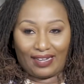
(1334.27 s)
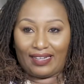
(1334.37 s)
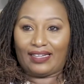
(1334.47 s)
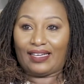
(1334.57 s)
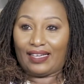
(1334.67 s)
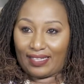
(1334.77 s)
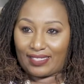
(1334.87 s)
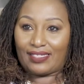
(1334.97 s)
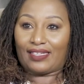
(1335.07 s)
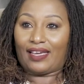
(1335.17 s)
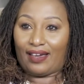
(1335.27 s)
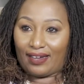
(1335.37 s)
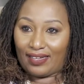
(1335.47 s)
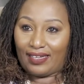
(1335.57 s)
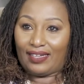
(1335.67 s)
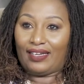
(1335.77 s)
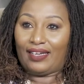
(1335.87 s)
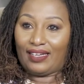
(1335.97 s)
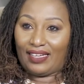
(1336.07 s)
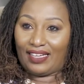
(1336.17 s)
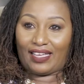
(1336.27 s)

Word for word: understand me, yeah. you want some coffee?